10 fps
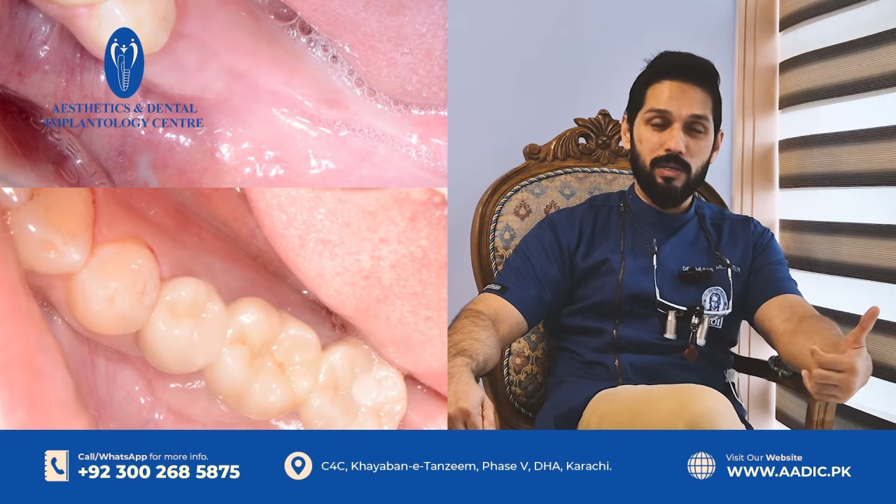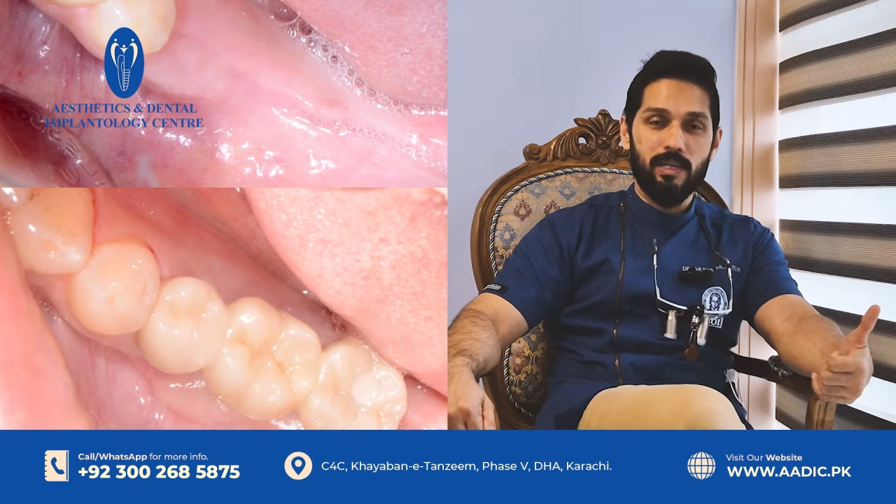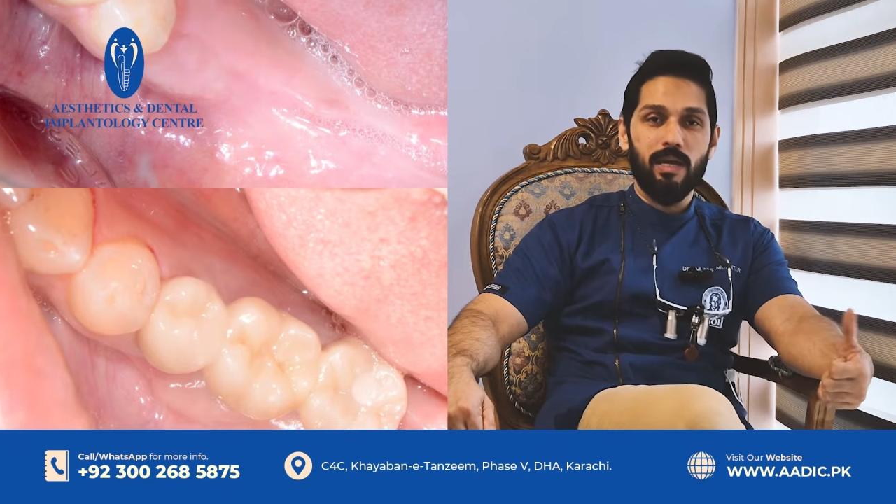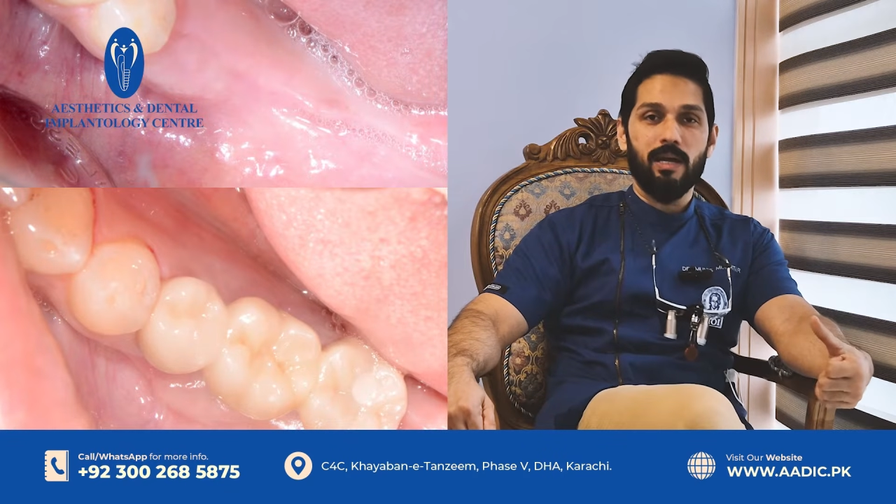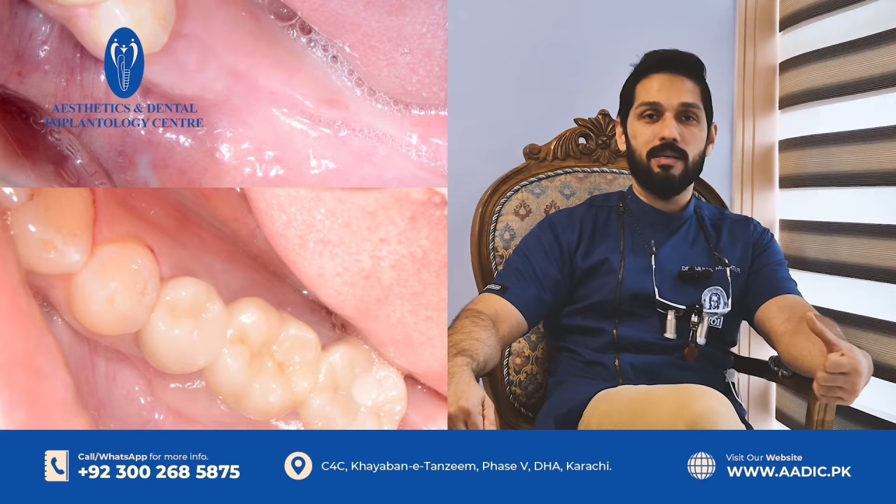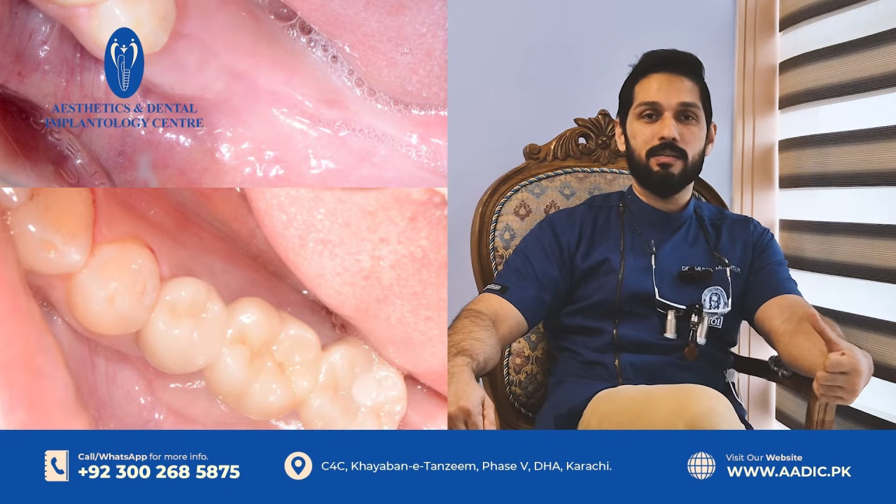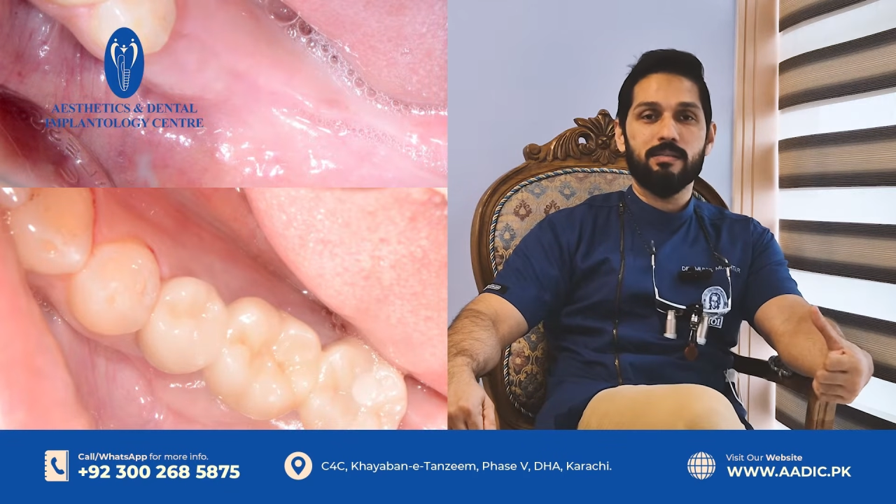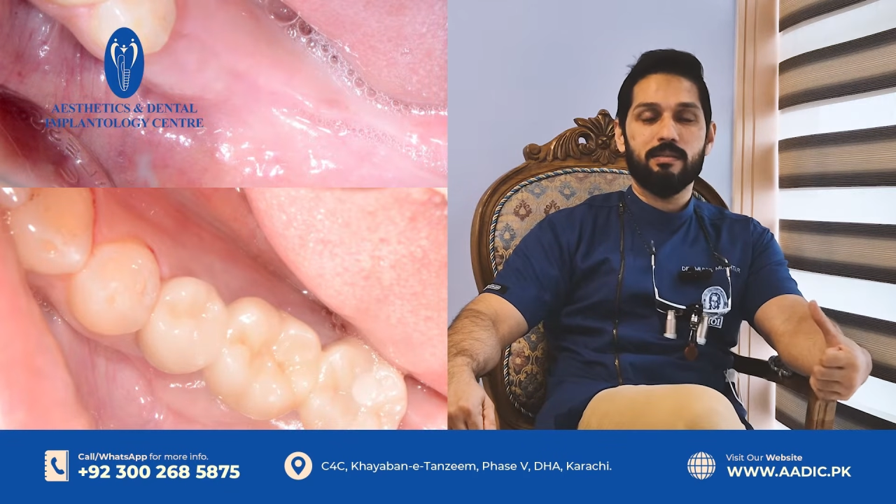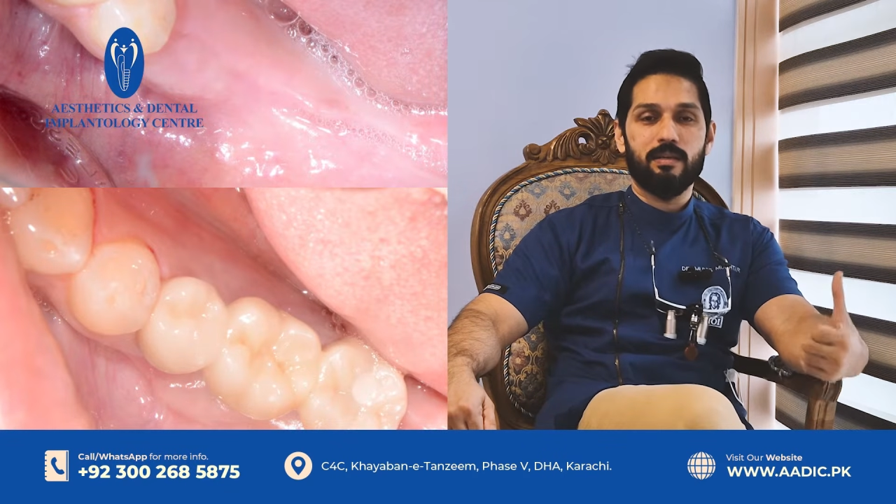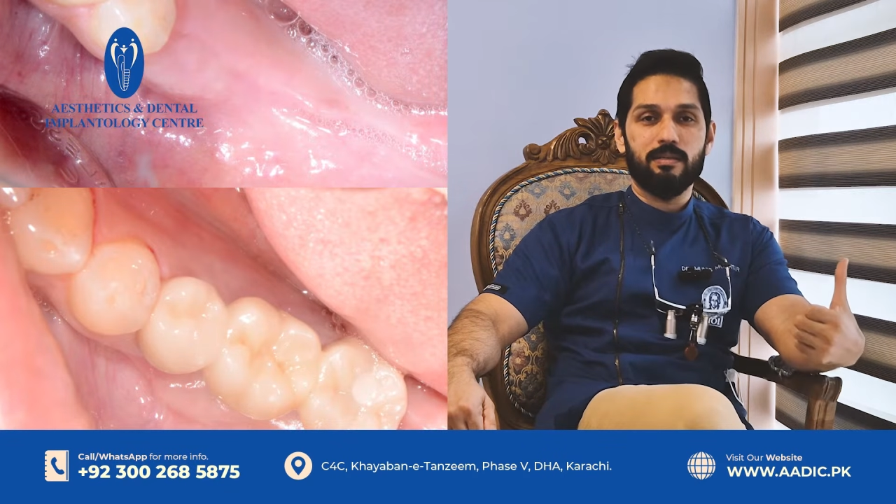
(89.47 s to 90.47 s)
it
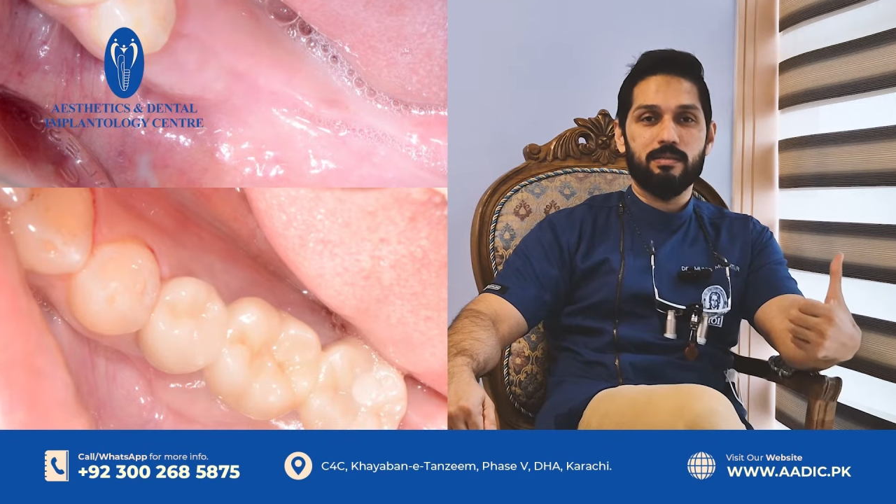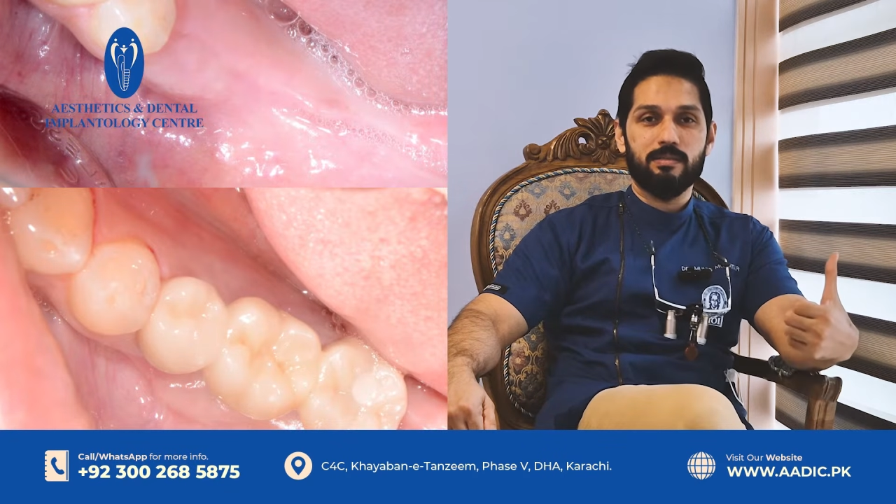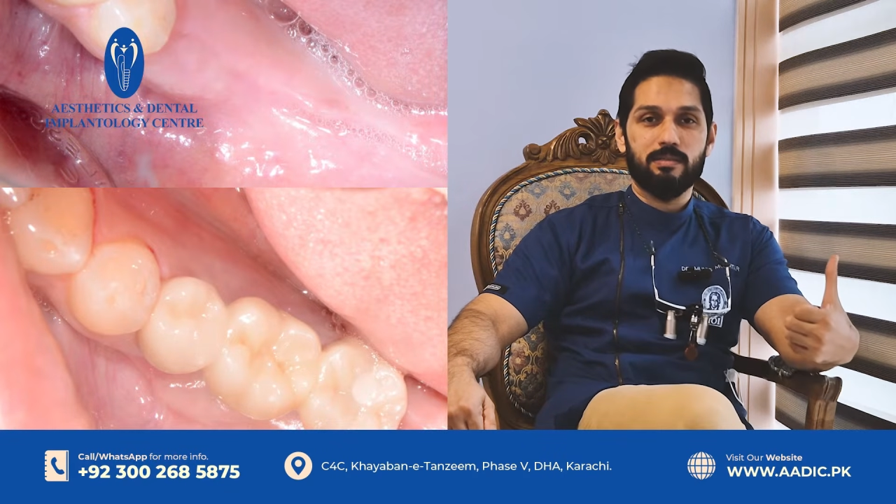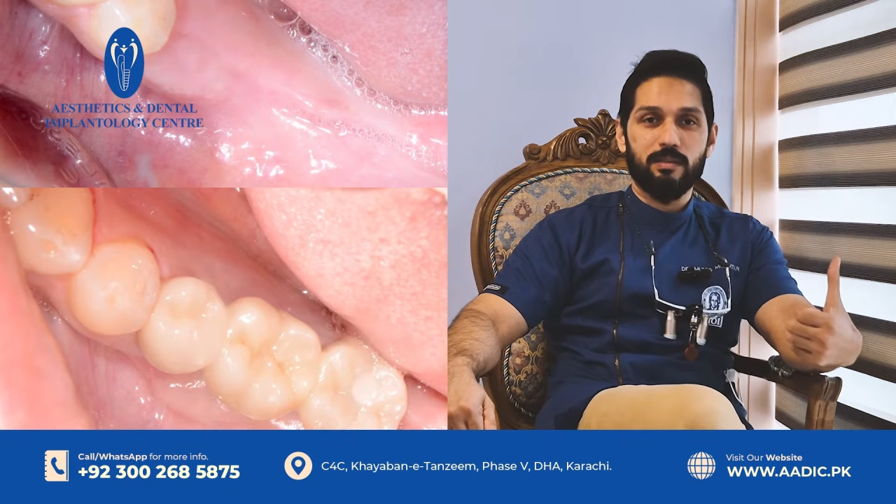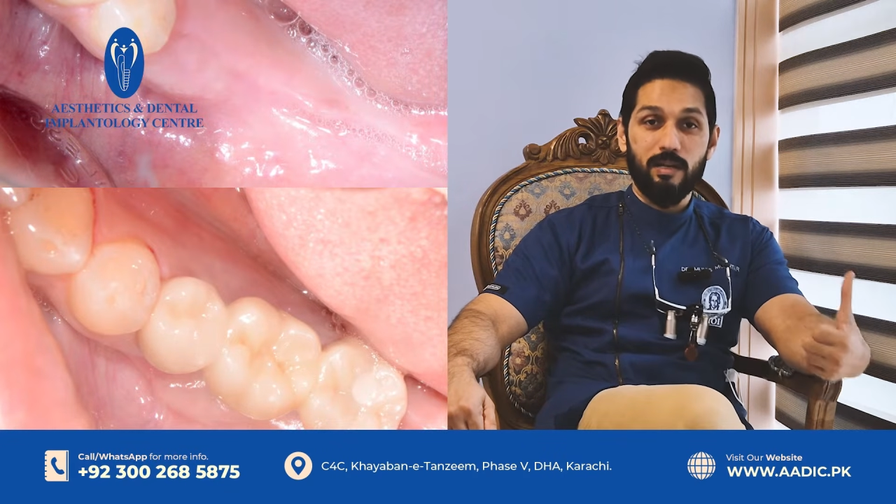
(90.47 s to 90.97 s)
has its